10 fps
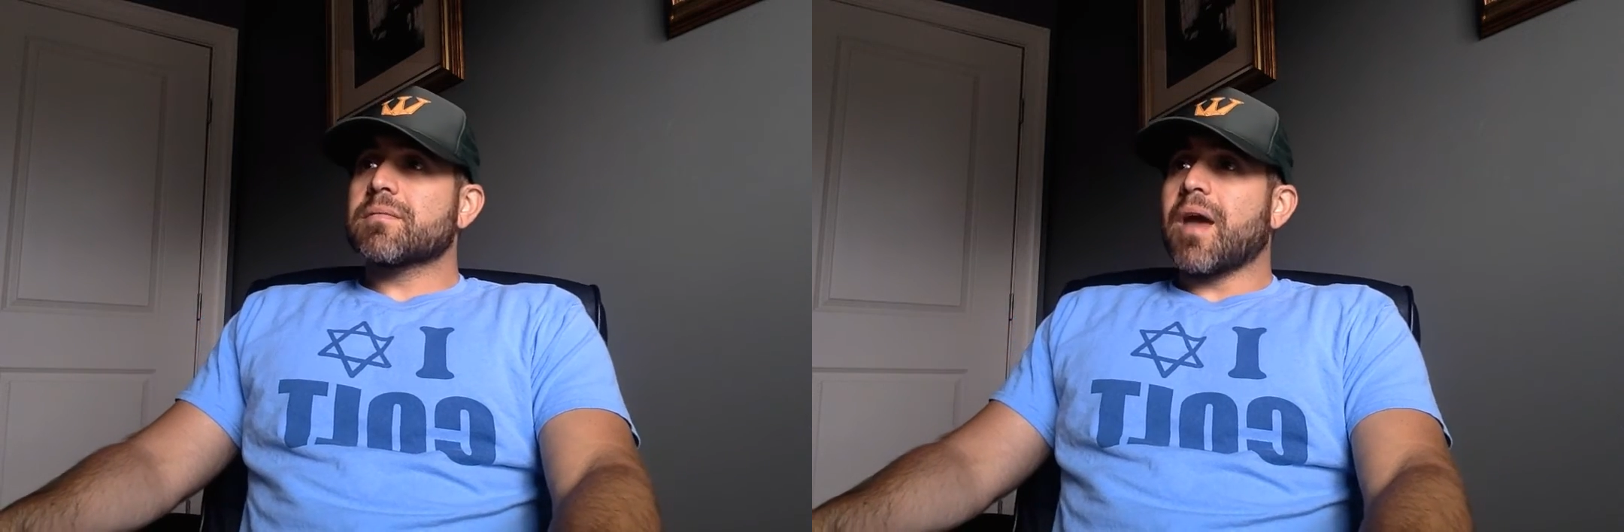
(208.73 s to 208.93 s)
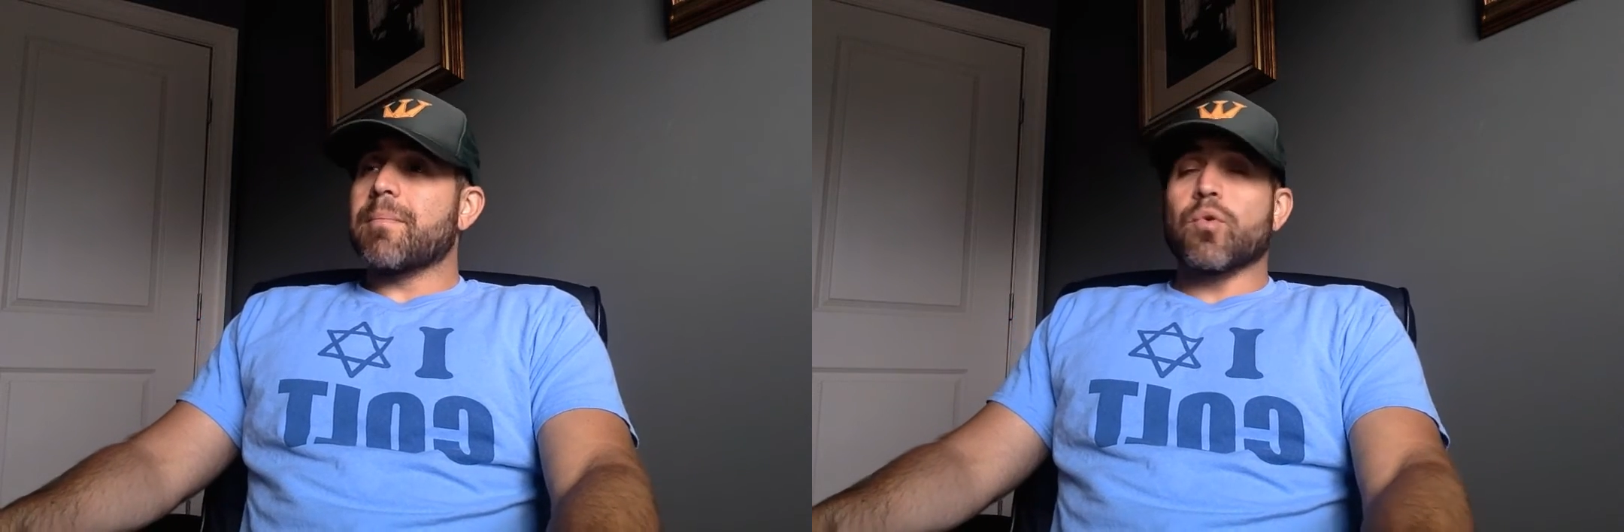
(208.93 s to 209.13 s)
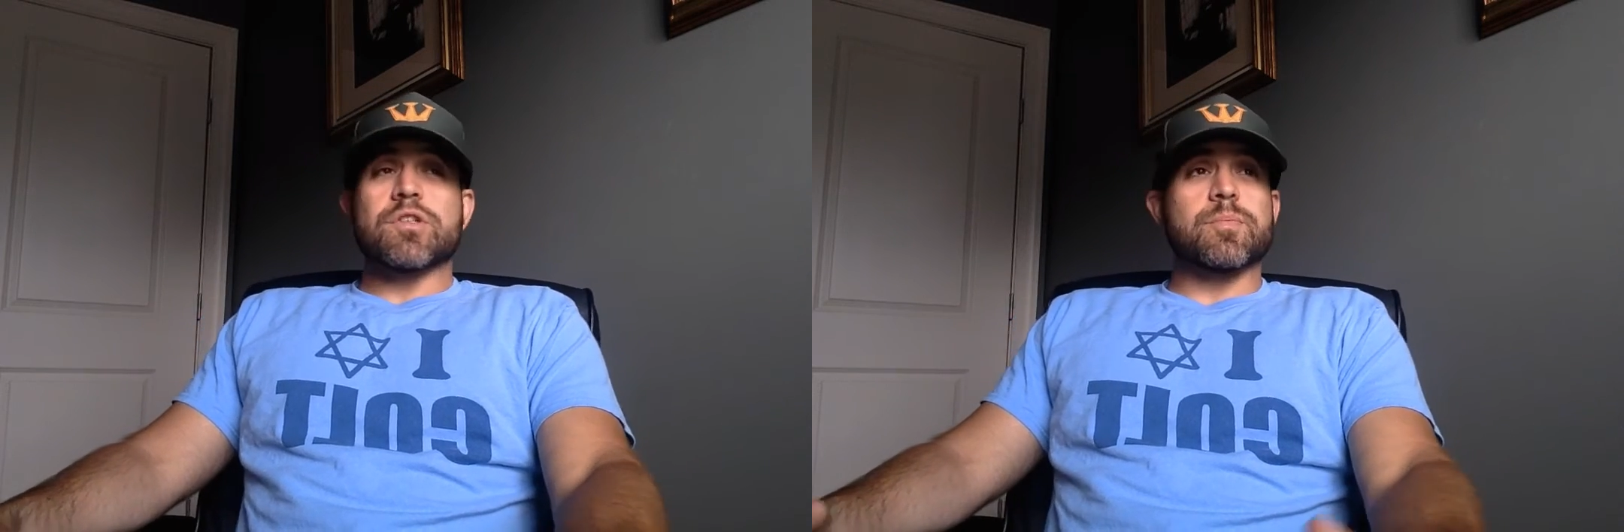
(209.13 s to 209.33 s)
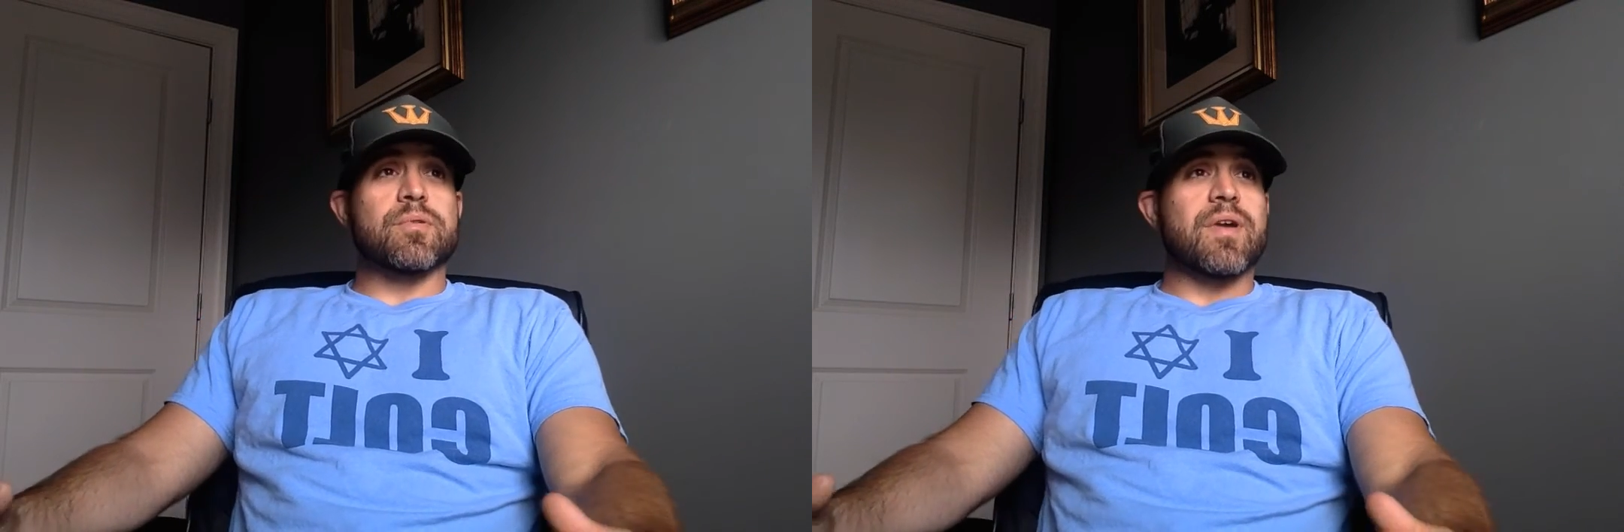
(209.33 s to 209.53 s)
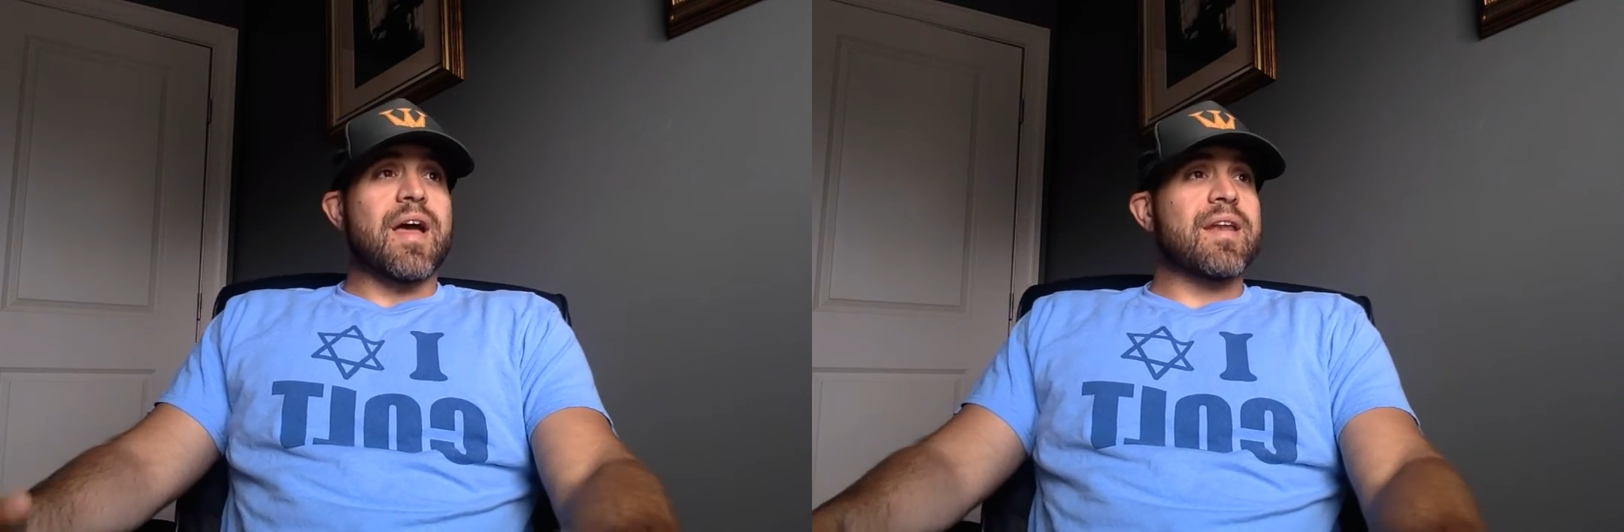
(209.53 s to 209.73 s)
got more
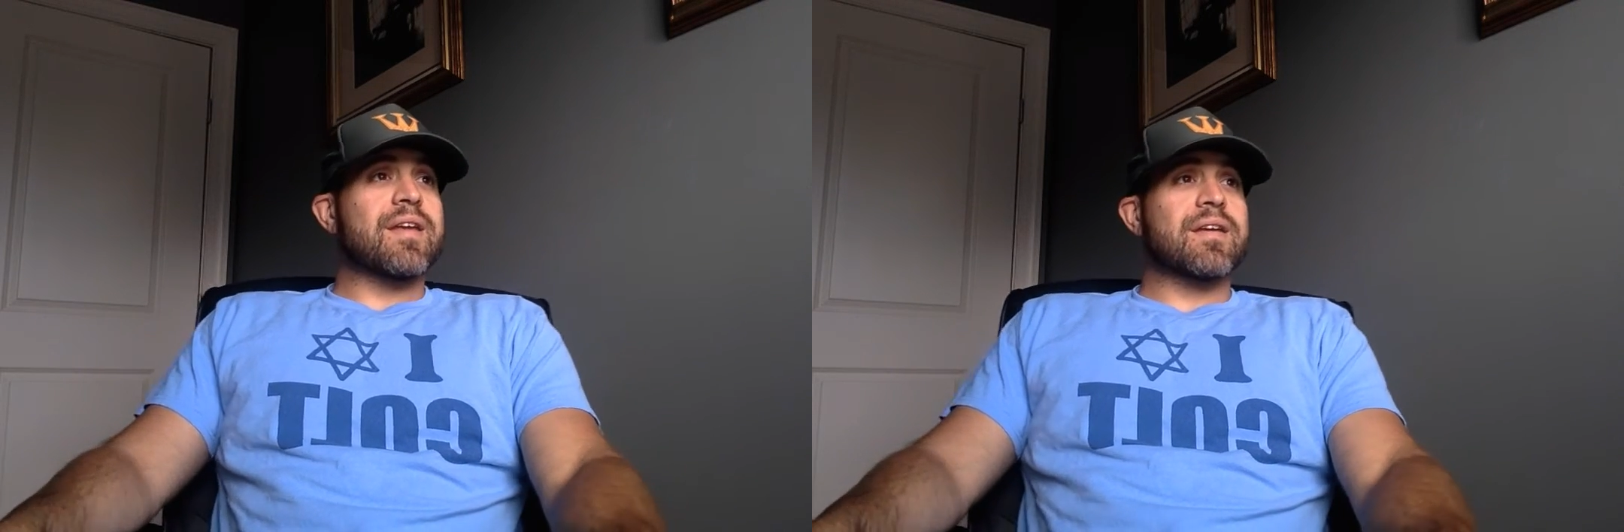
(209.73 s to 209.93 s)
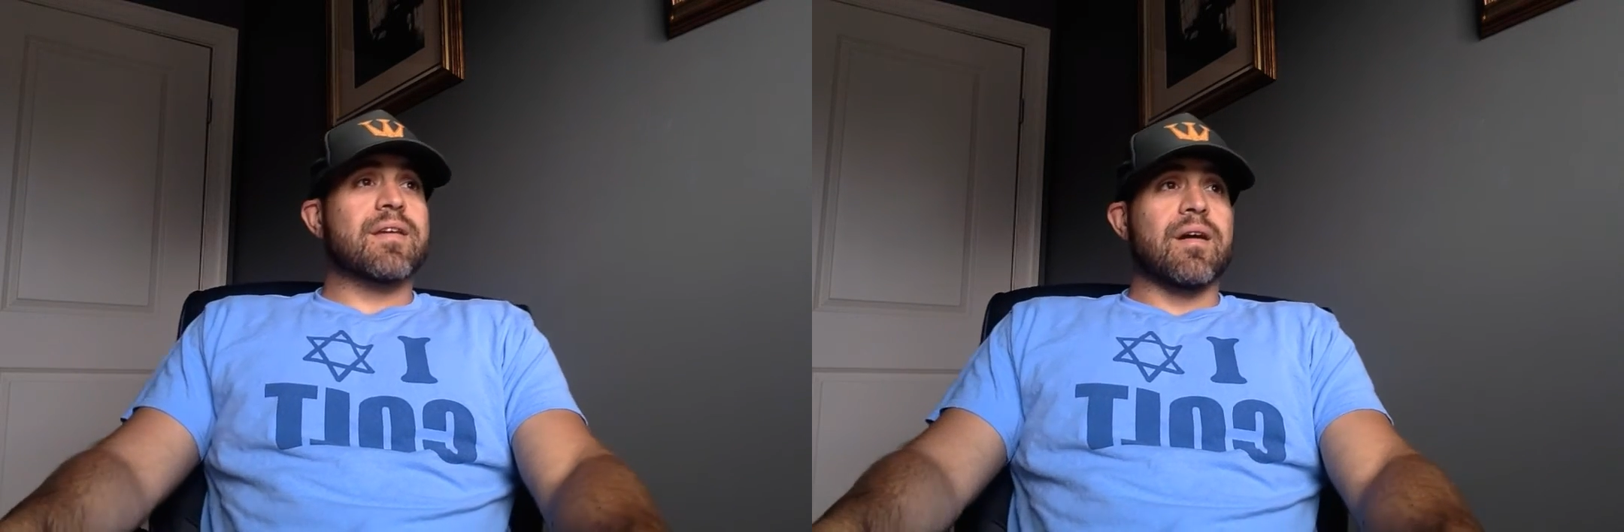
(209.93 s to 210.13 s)
sporadic,